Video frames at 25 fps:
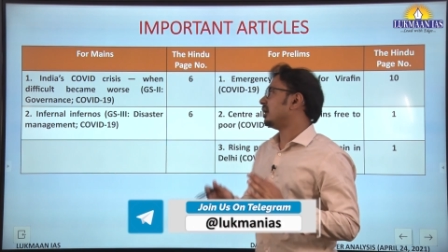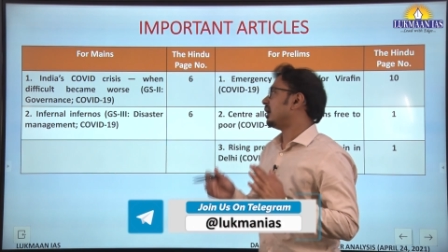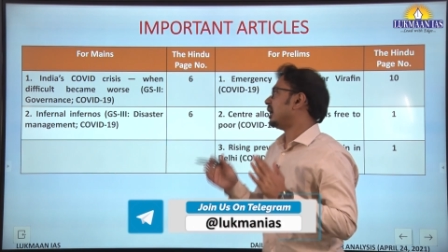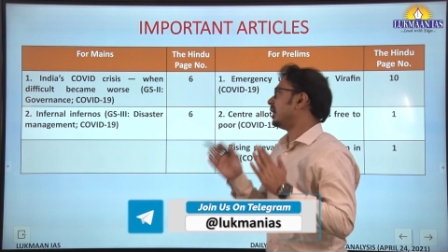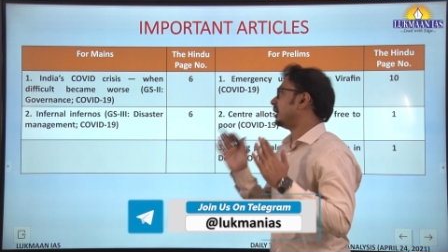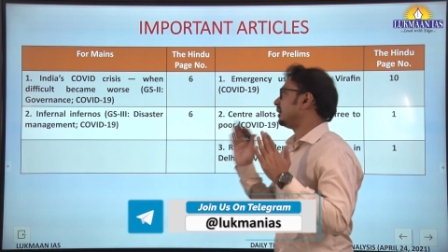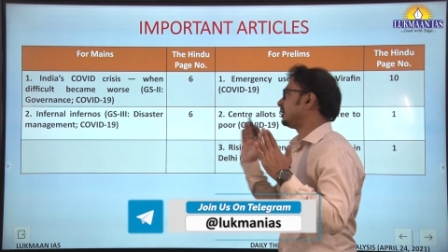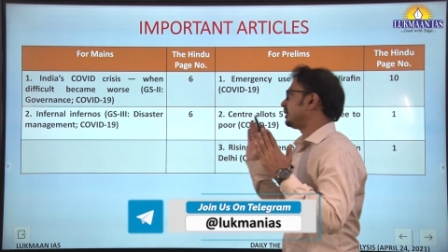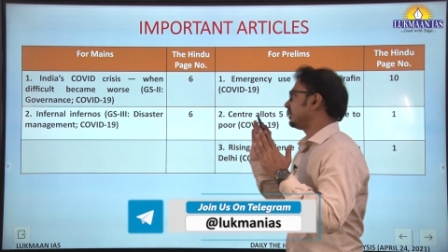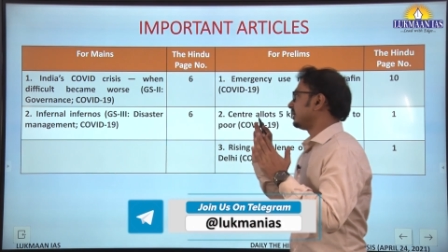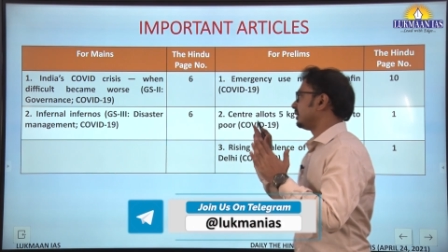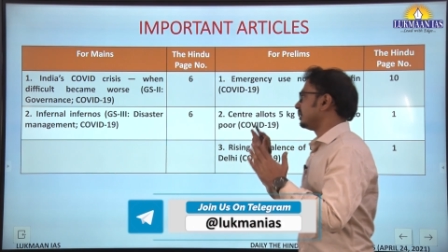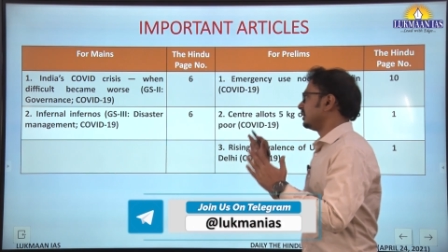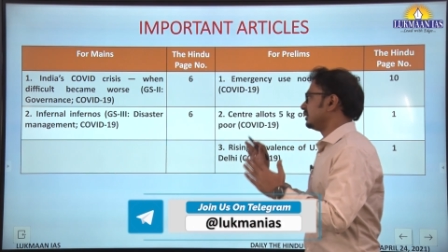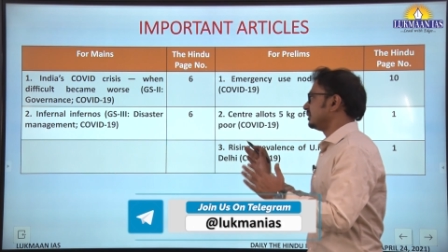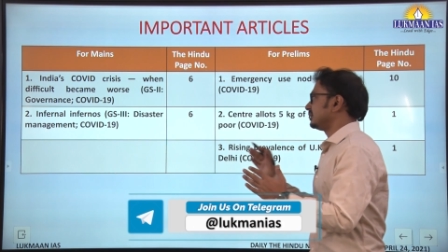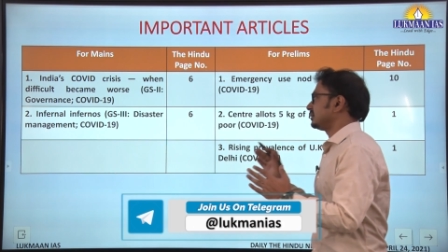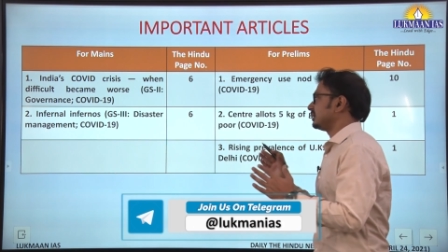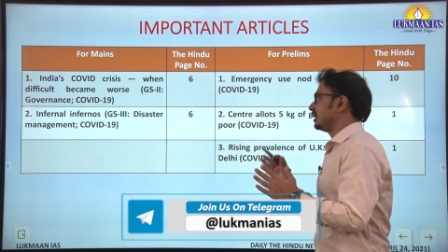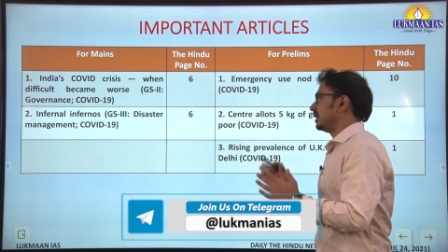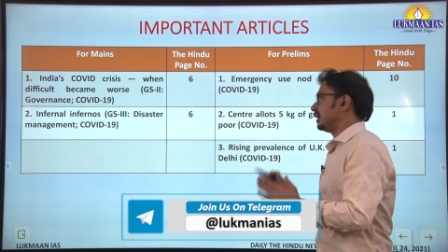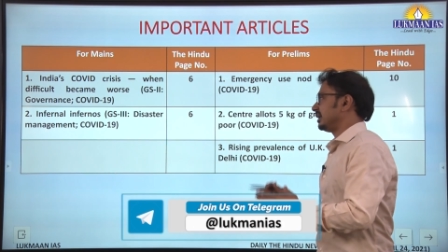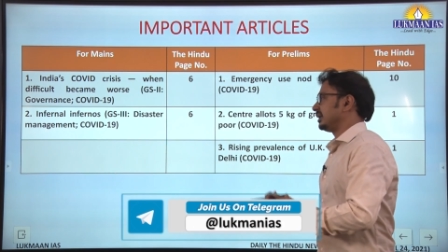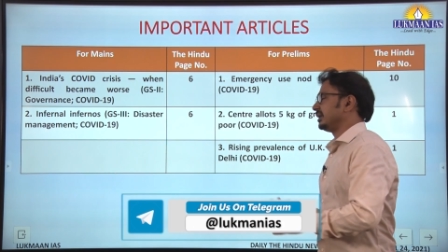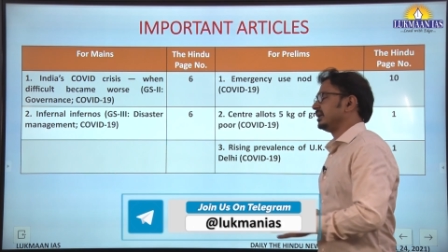articles
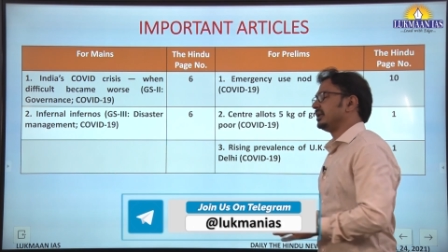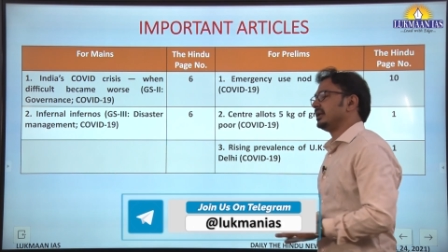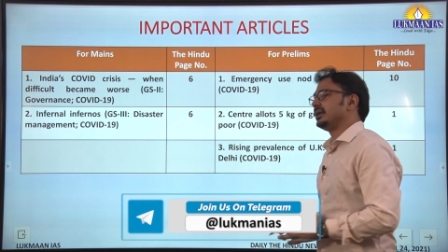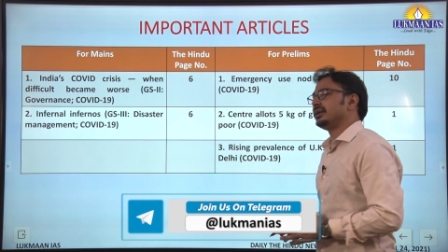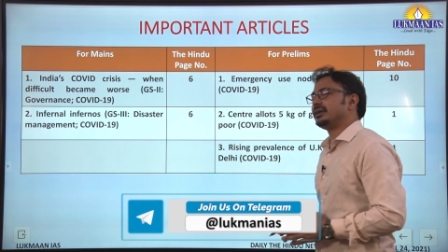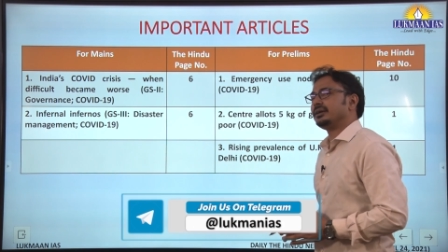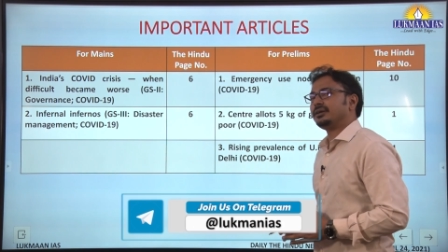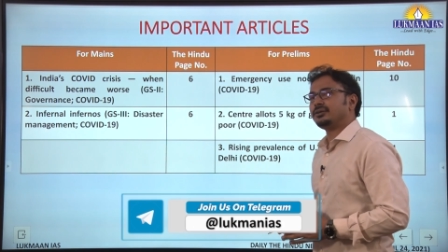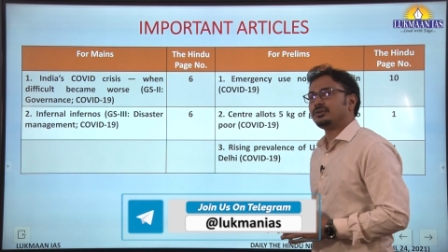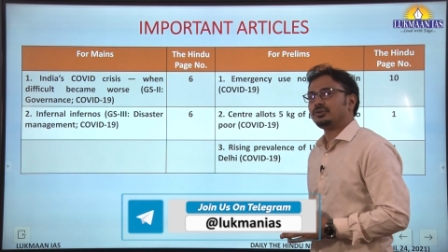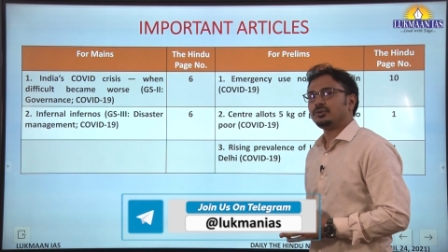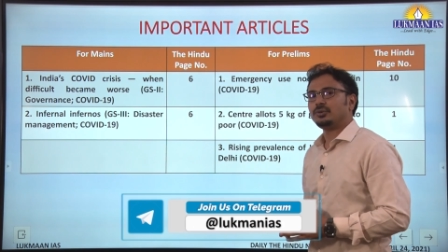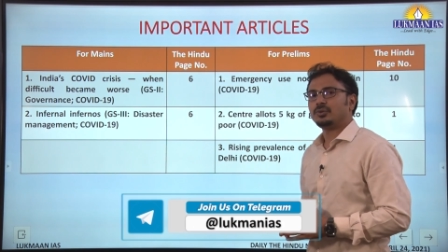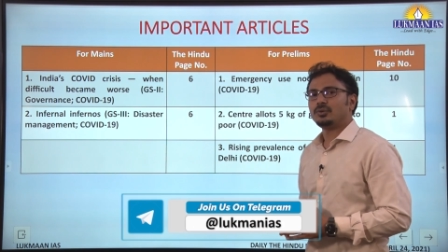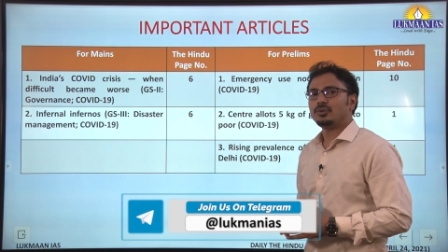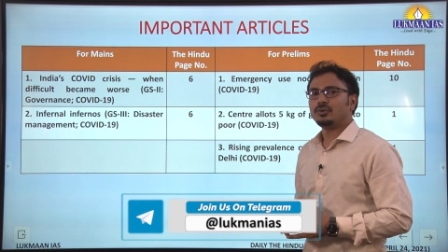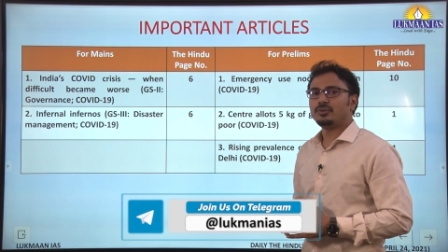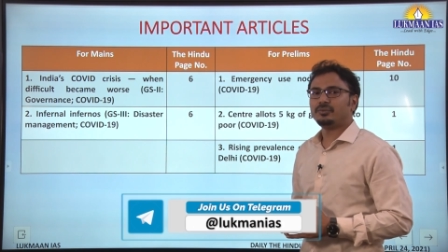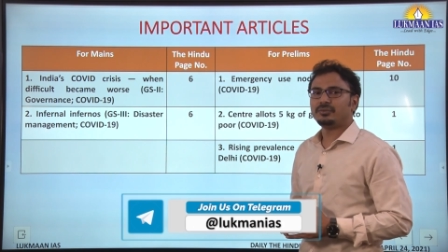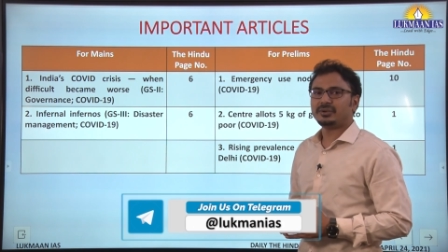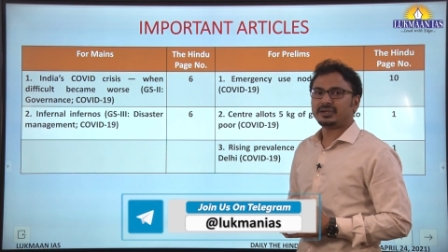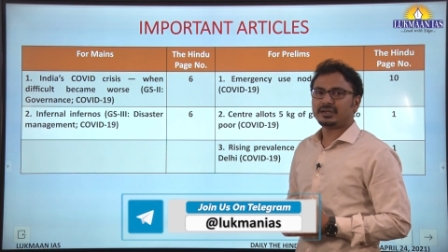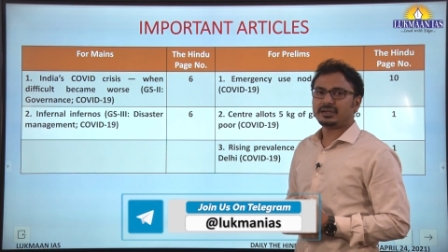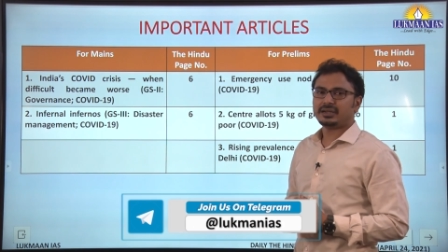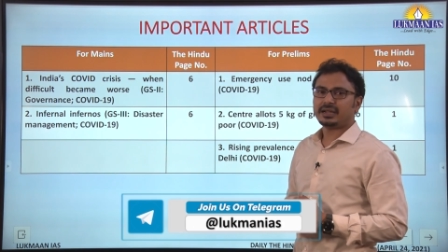are related to
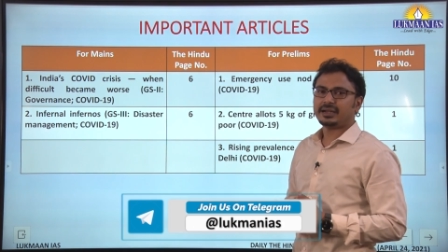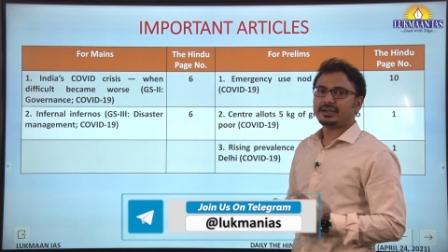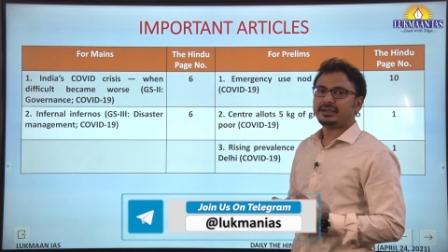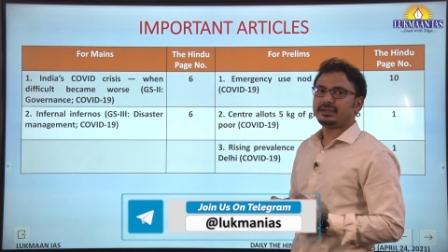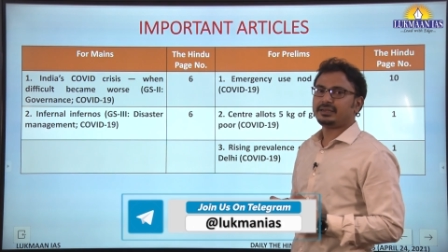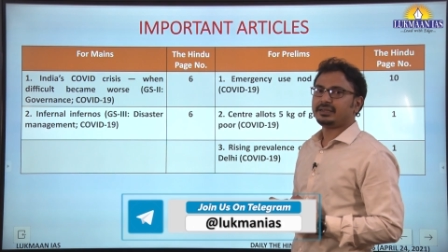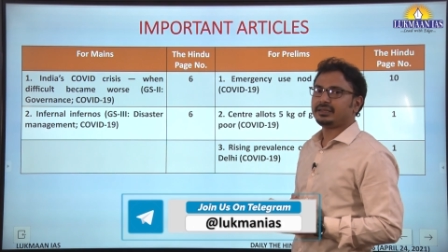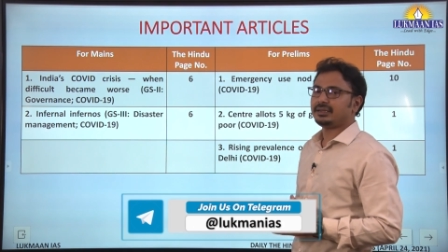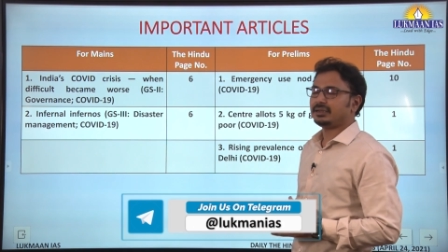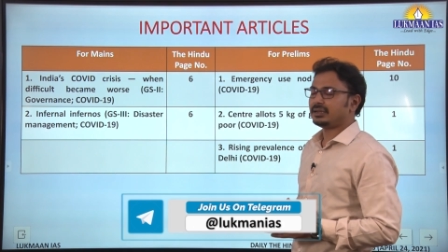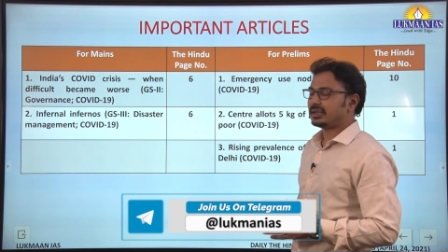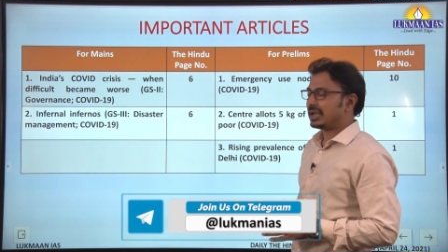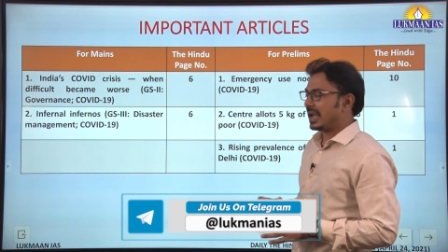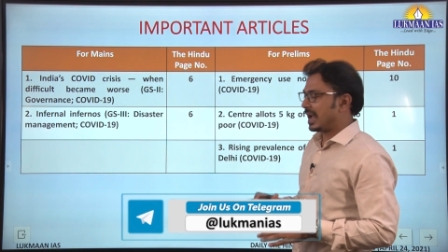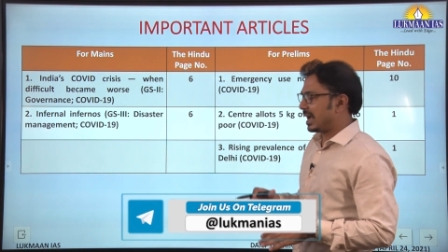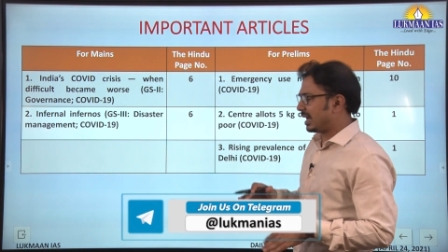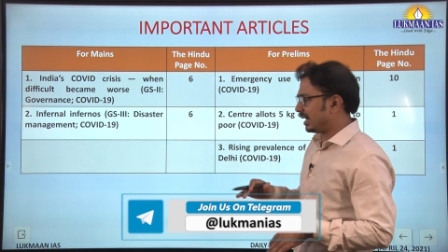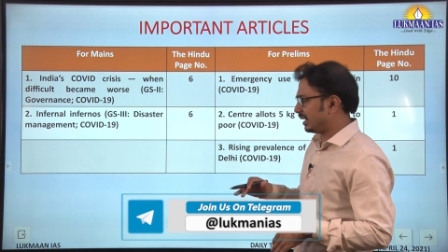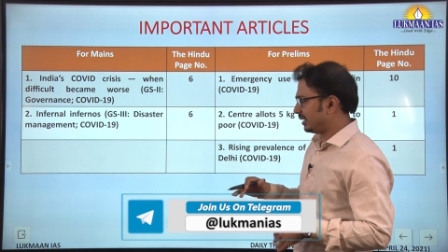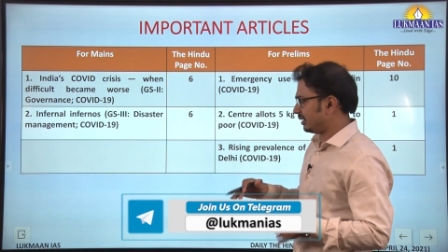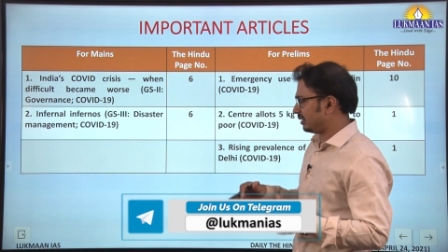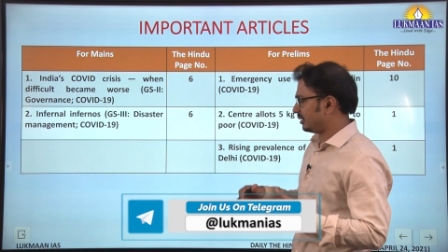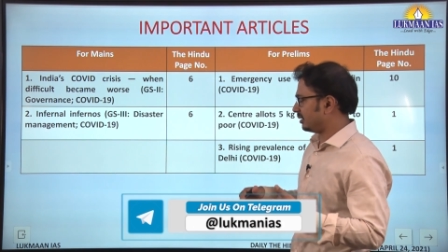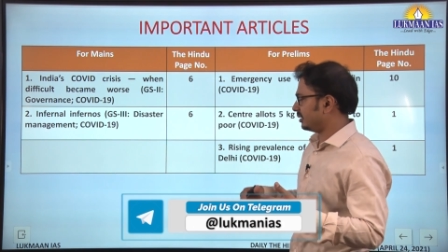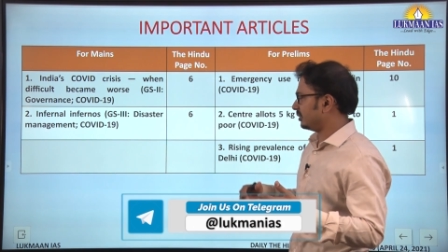COVID nineteen
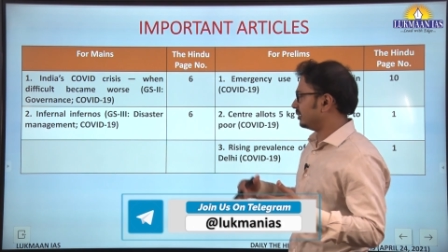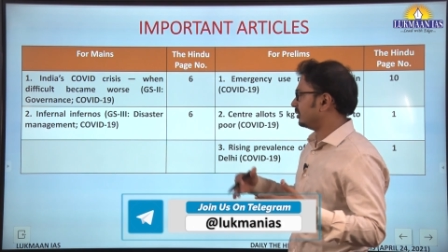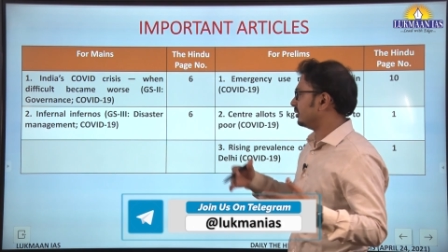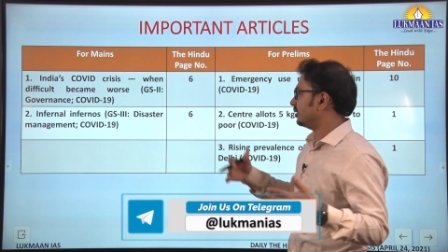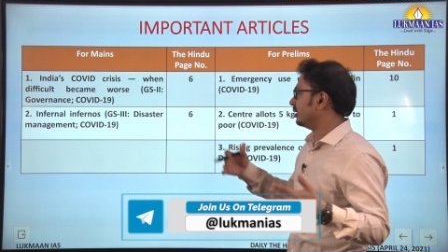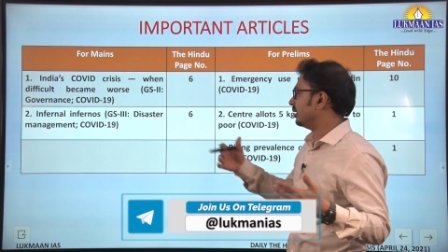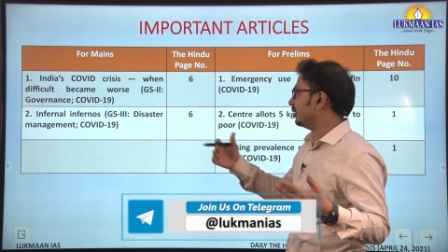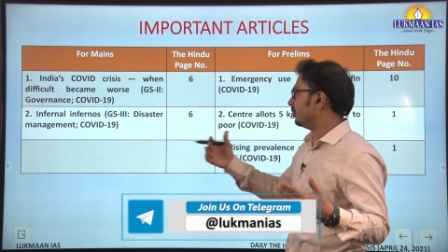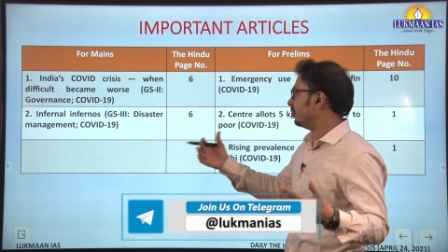and uh,